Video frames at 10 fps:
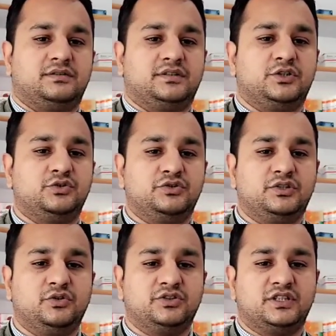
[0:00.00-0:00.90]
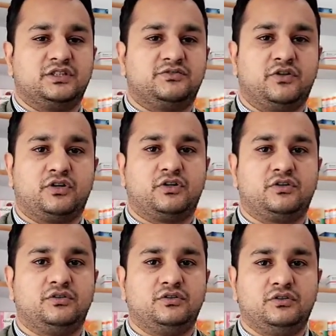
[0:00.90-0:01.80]
The usual dosage for
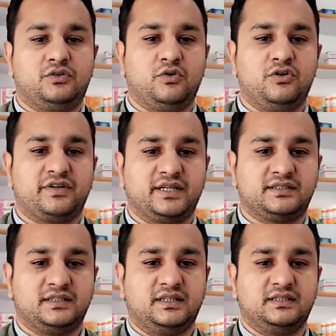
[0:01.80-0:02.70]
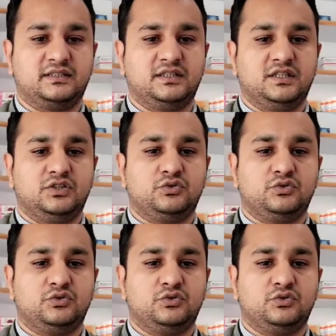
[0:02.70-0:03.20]
Coldrex is